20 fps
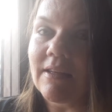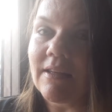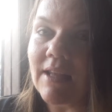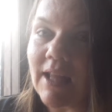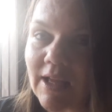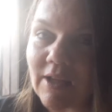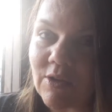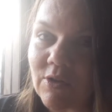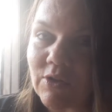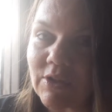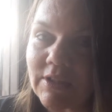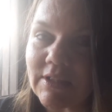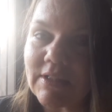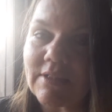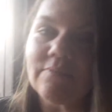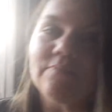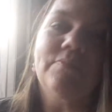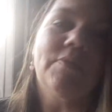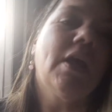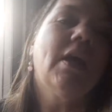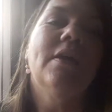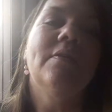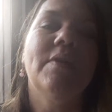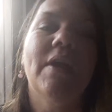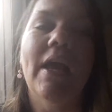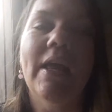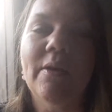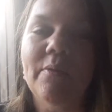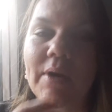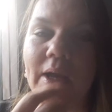Not good.
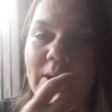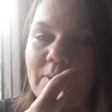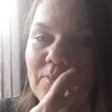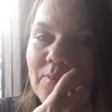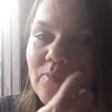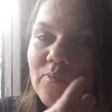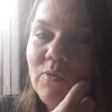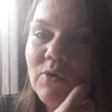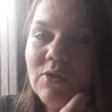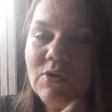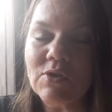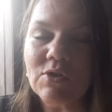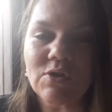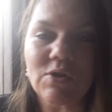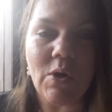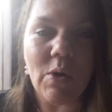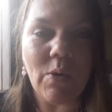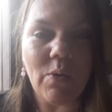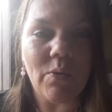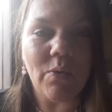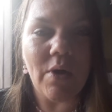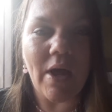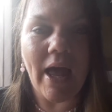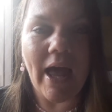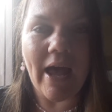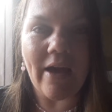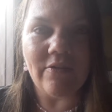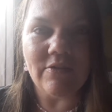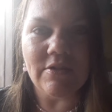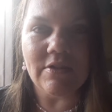Anyway, so
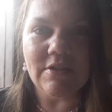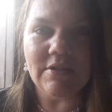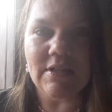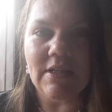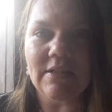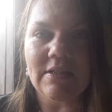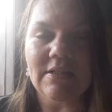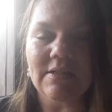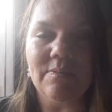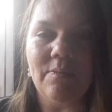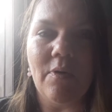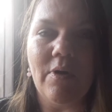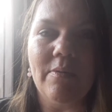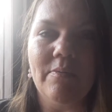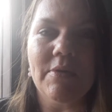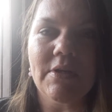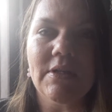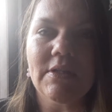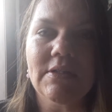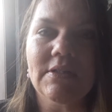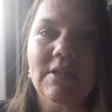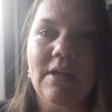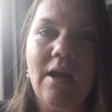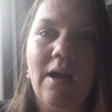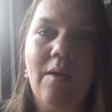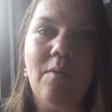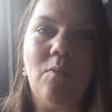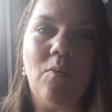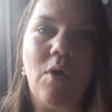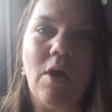after the dentist appointment,
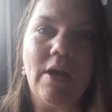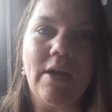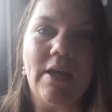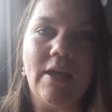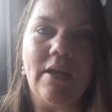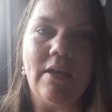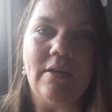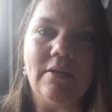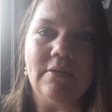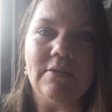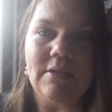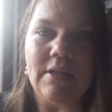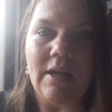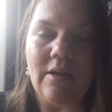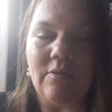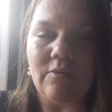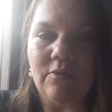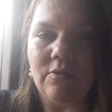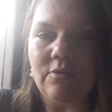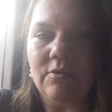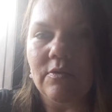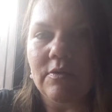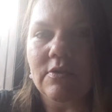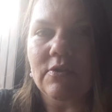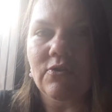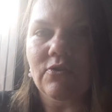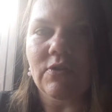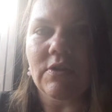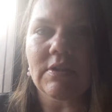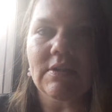I'm walking down through the
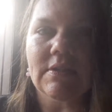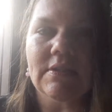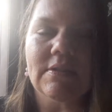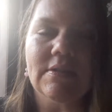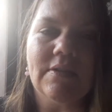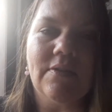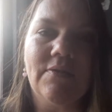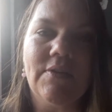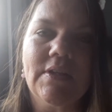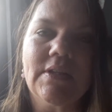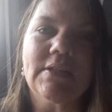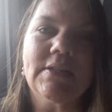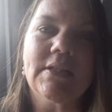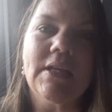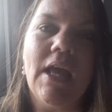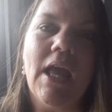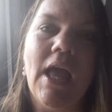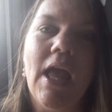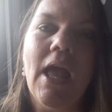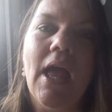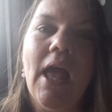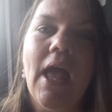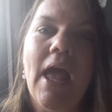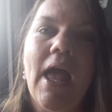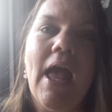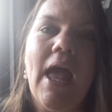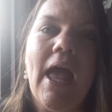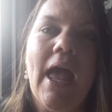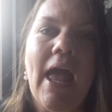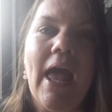streets and stuff like this,
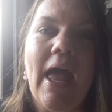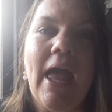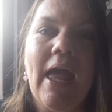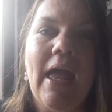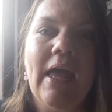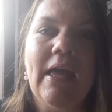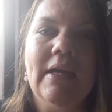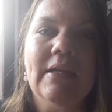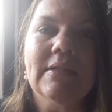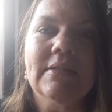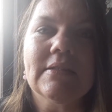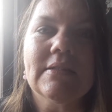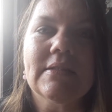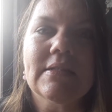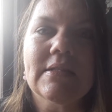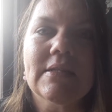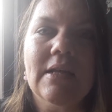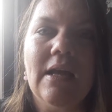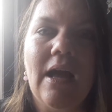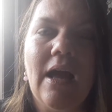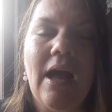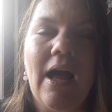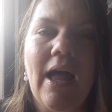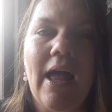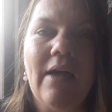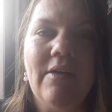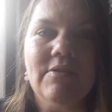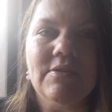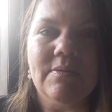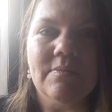and I
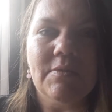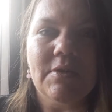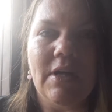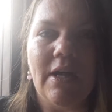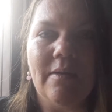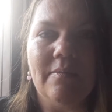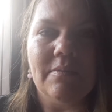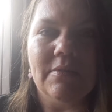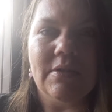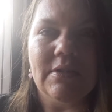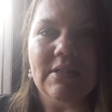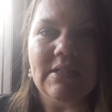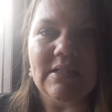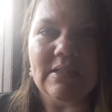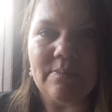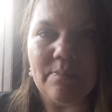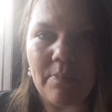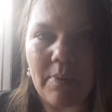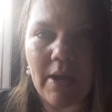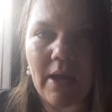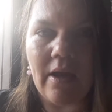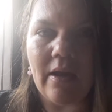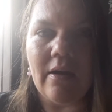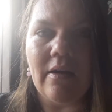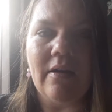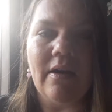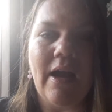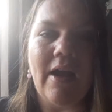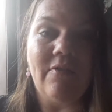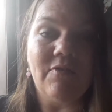have some time to
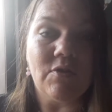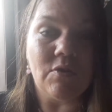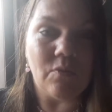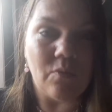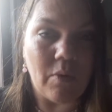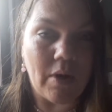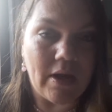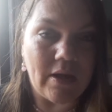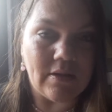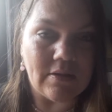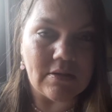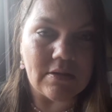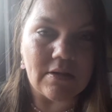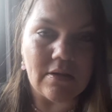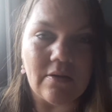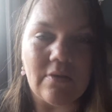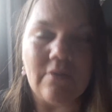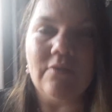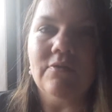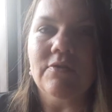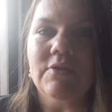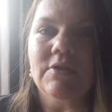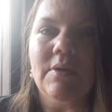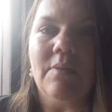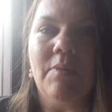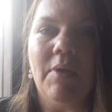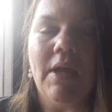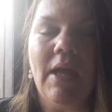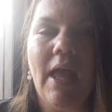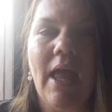spare. I have to wait for
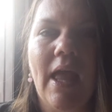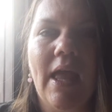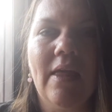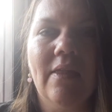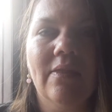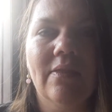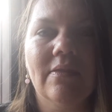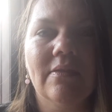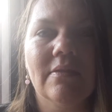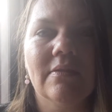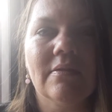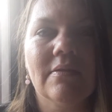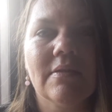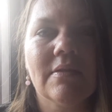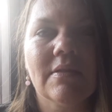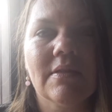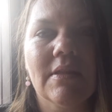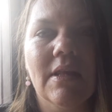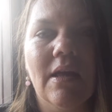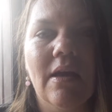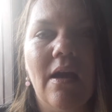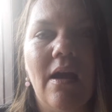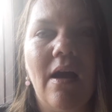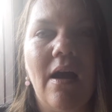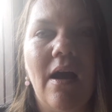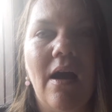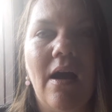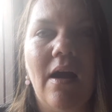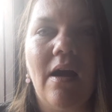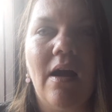something,
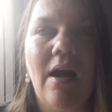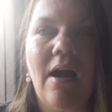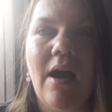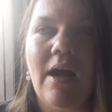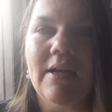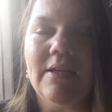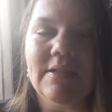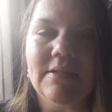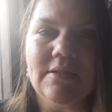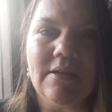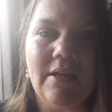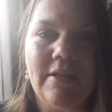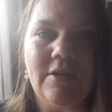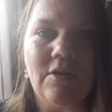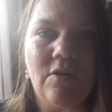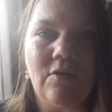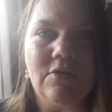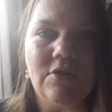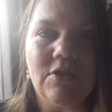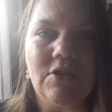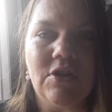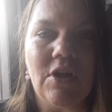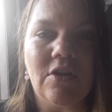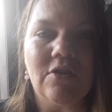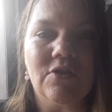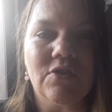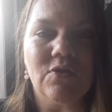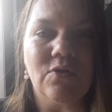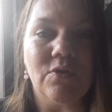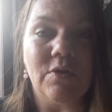and I decided to go to the
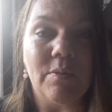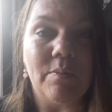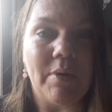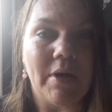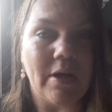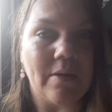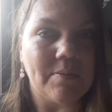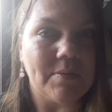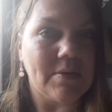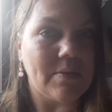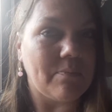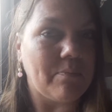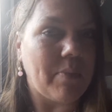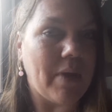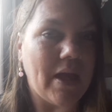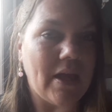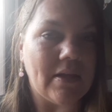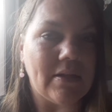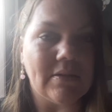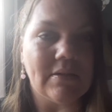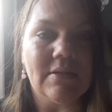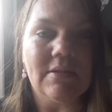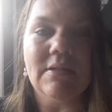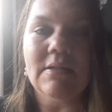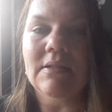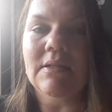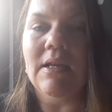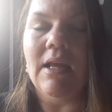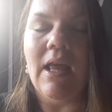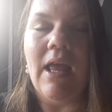dollar store to pick up some
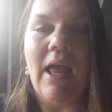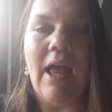pens.